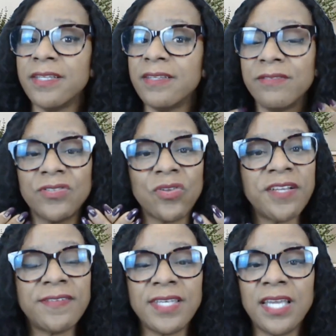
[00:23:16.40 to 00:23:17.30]

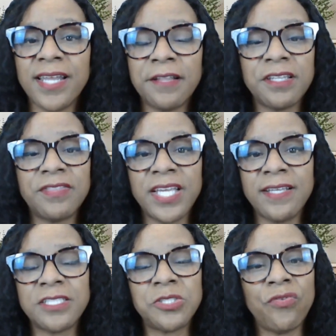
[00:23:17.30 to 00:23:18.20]
Start seeking out the
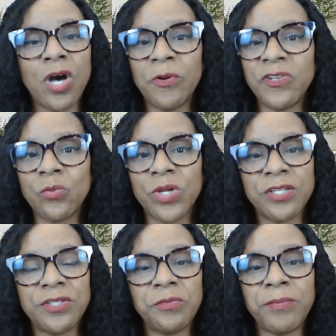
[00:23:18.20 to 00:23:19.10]
things that you've always wanted
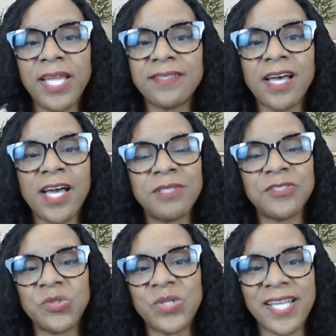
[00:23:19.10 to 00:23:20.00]
to do. Make time to
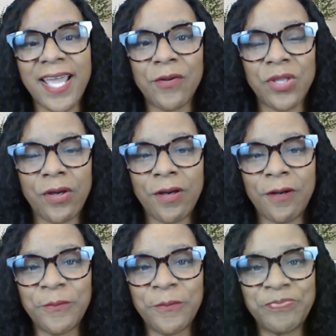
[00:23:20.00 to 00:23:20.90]
do it now, y'all.